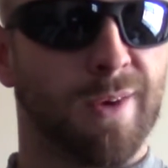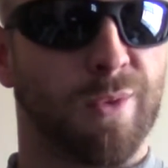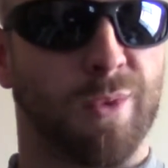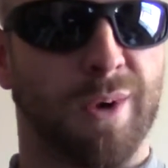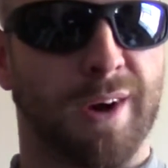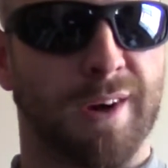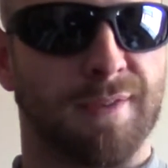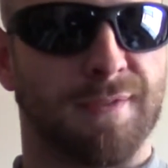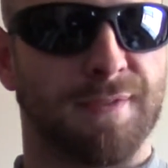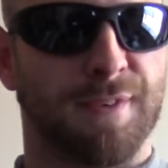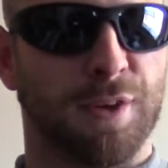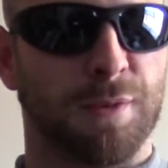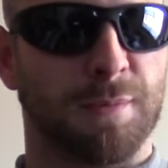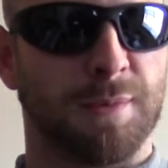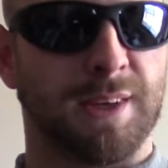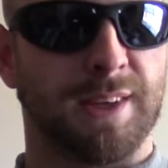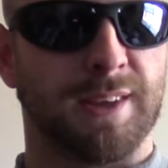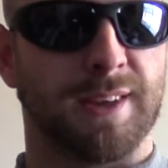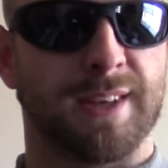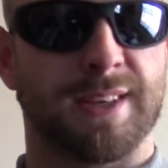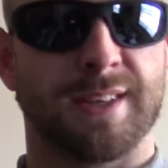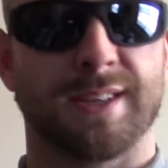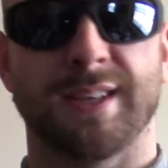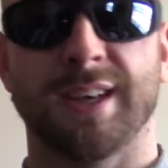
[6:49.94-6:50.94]
while filming
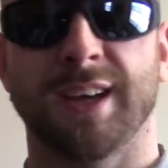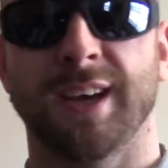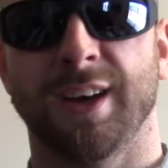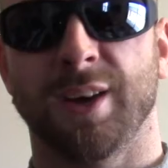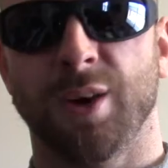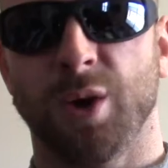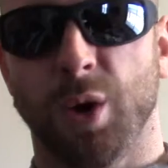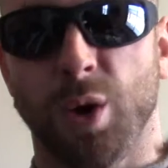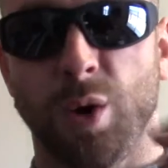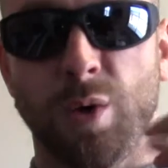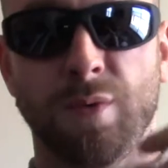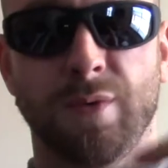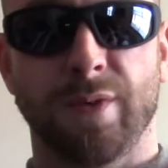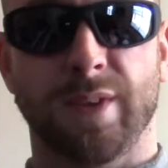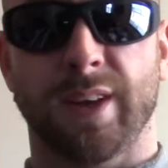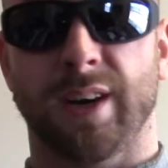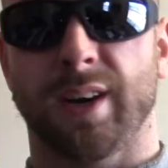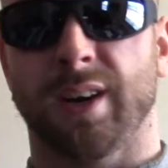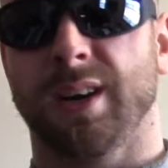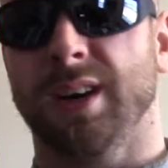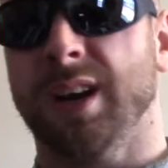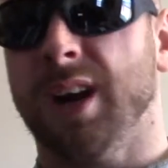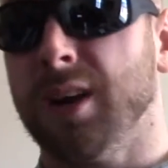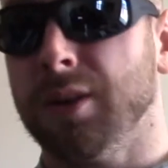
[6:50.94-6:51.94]
this over
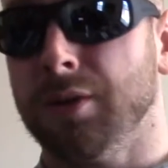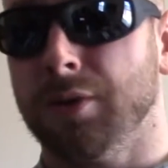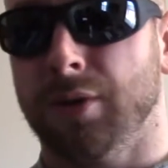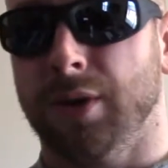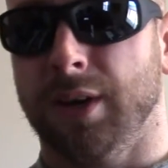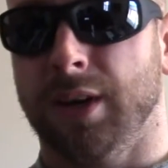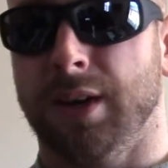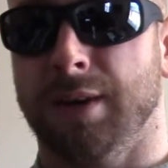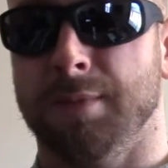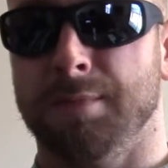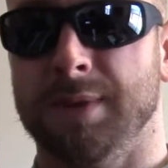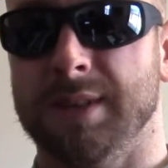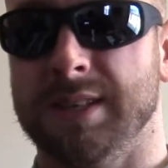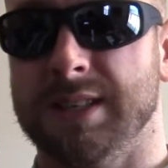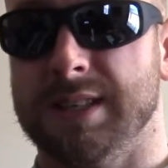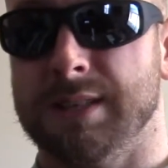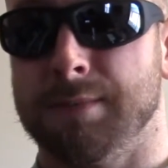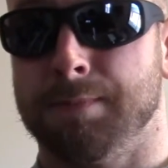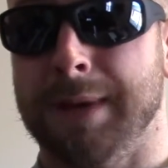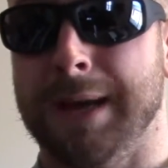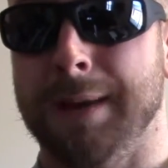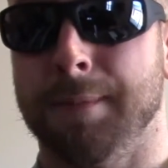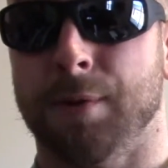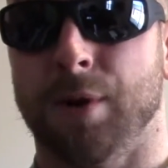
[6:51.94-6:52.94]
there coloring on pieces of
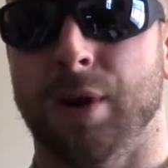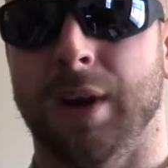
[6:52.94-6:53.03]
paper,